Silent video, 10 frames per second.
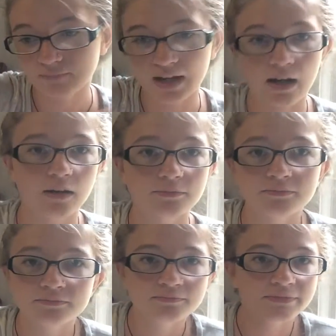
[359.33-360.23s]
don't know,
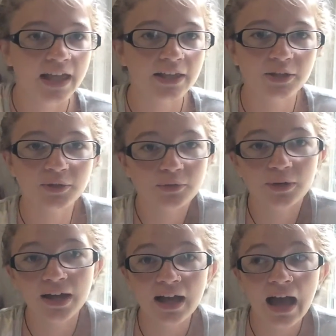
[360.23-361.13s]
tell you,
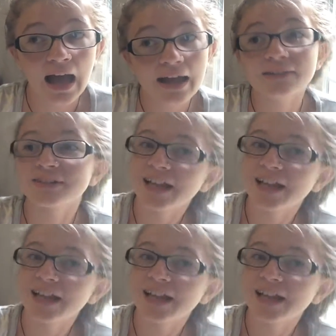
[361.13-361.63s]
I have a